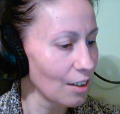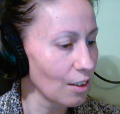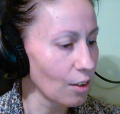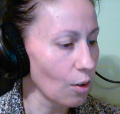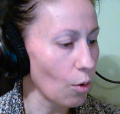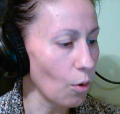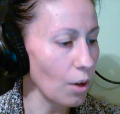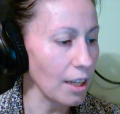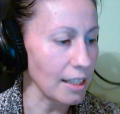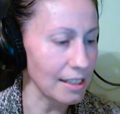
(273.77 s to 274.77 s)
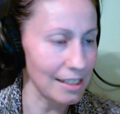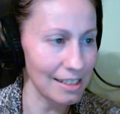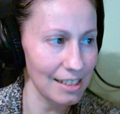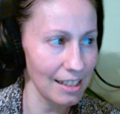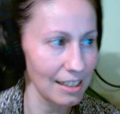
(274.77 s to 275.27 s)

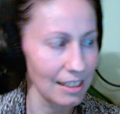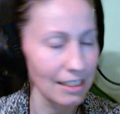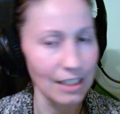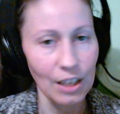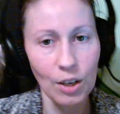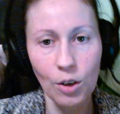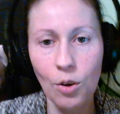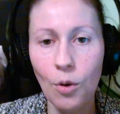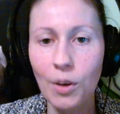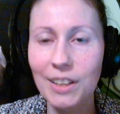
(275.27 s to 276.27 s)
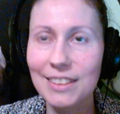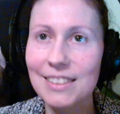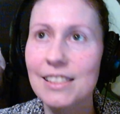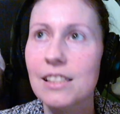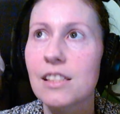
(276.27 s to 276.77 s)
coins.
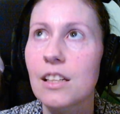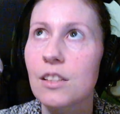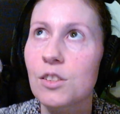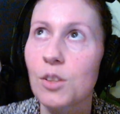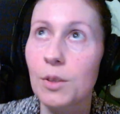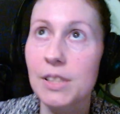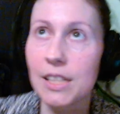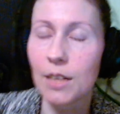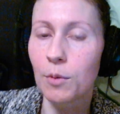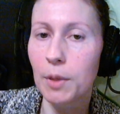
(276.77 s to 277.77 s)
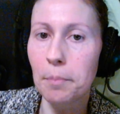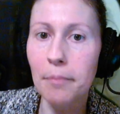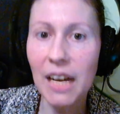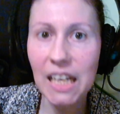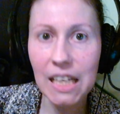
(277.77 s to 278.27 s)
Coins is associated with
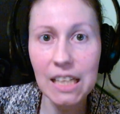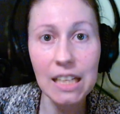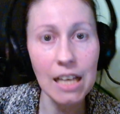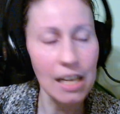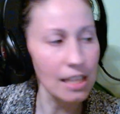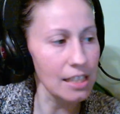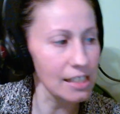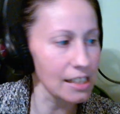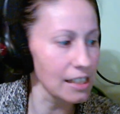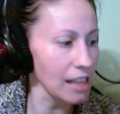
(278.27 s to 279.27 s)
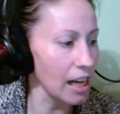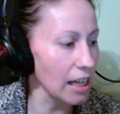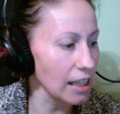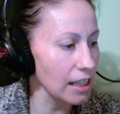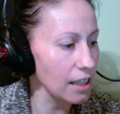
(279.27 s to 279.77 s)
money, the
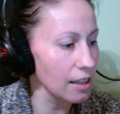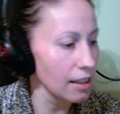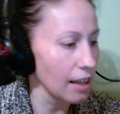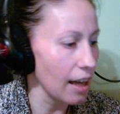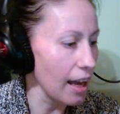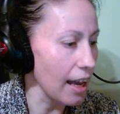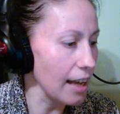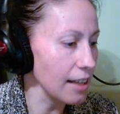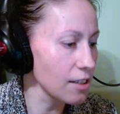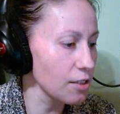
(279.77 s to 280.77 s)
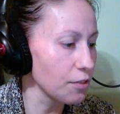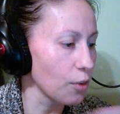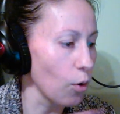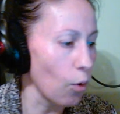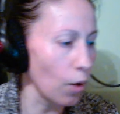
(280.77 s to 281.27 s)
sun. Ace of
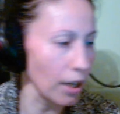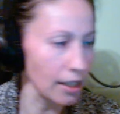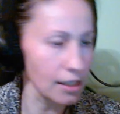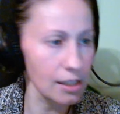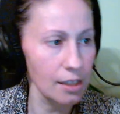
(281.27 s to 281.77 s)
Coins.